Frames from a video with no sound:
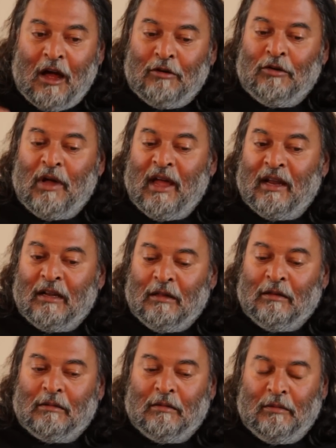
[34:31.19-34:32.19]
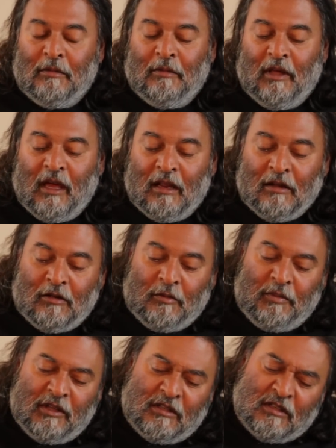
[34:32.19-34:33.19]
and how to handle getting into
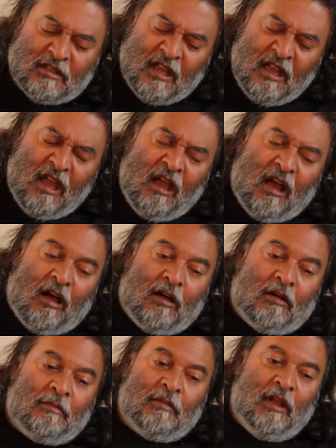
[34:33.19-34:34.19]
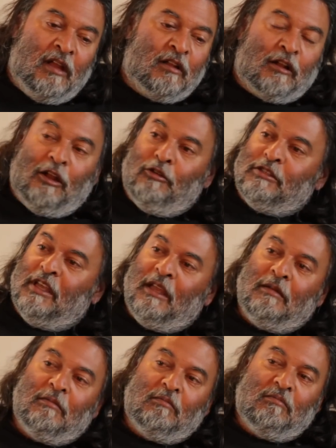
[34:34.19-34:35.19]
the business. In
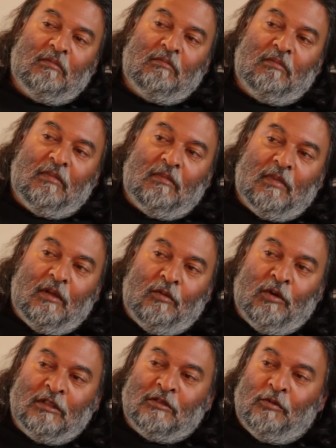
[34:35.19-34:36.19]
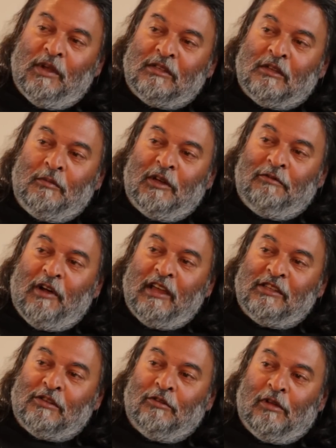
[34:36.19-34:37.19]
closing, words of wisdom,
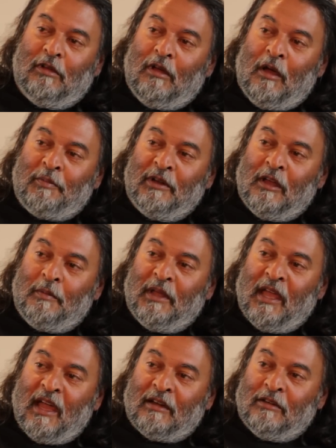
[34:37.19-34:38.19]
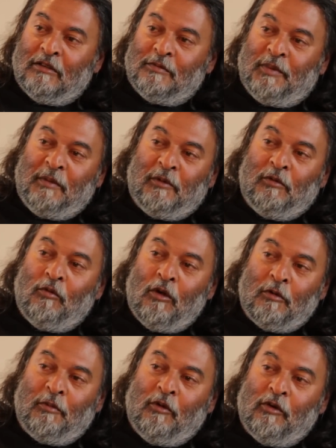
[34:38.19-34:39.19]
advice to up-and-coming actors, people who want to